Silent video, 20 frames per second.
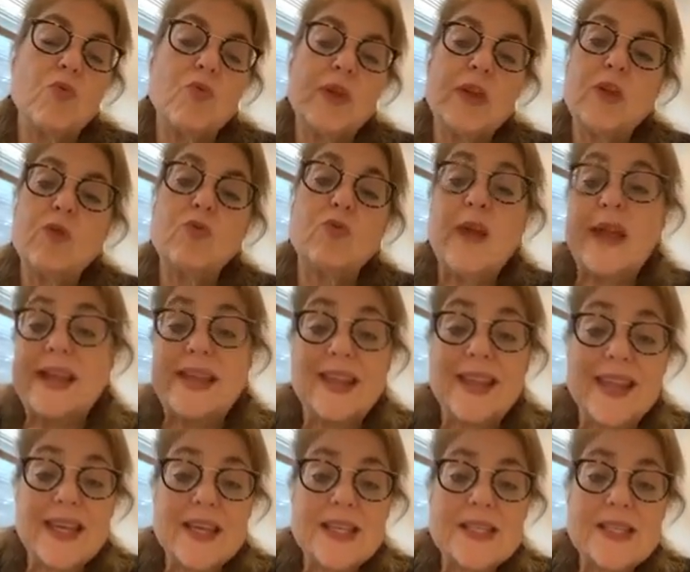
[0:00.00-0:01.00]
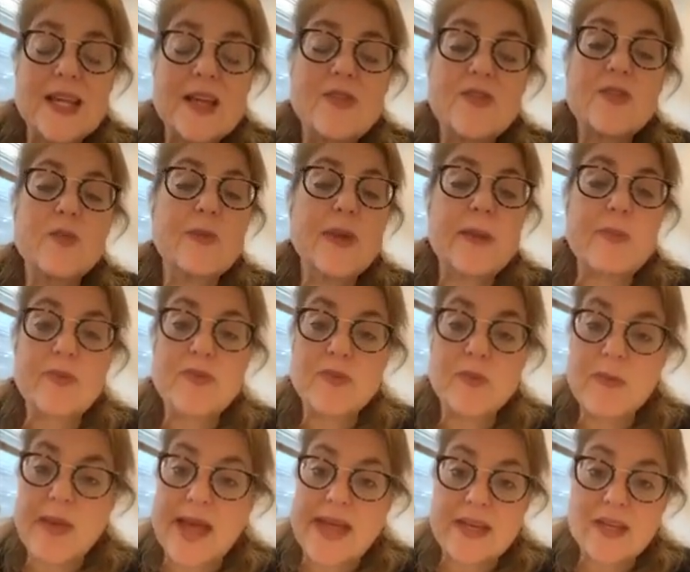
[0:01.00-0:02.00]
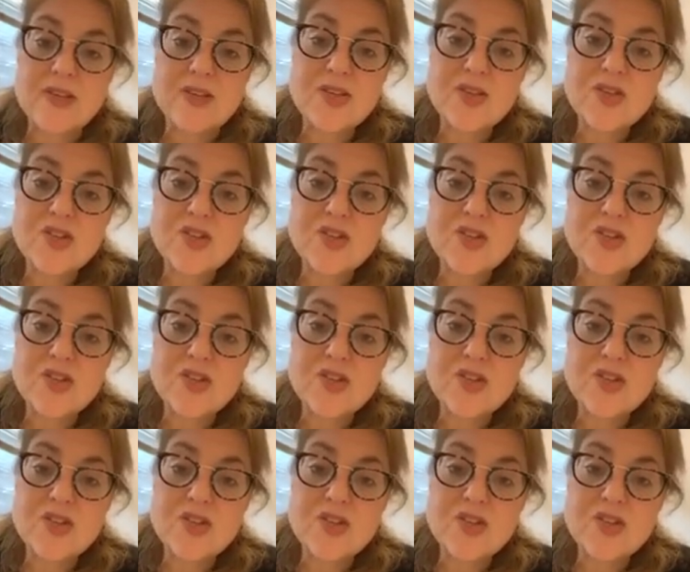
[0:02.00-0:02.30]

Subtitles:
regulate itself to be able to manage the